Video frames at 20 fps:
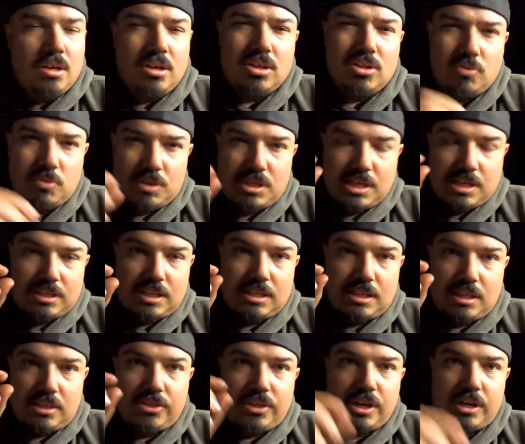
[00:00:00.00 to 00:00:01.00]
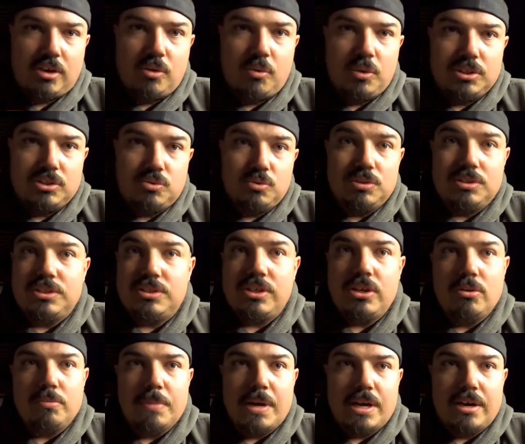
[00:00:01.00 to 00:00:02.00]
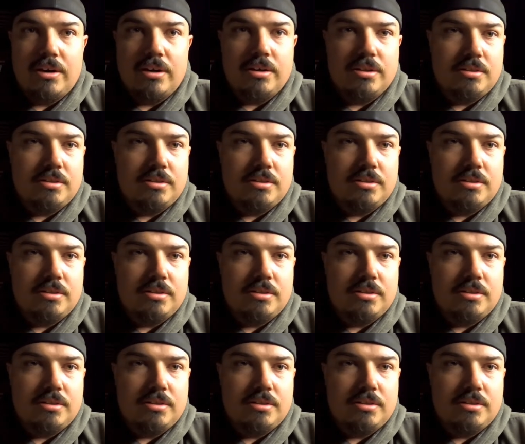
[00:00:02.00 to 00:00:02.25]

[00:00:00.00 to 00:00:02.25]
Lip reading: you would think that the thicker ones would seal better,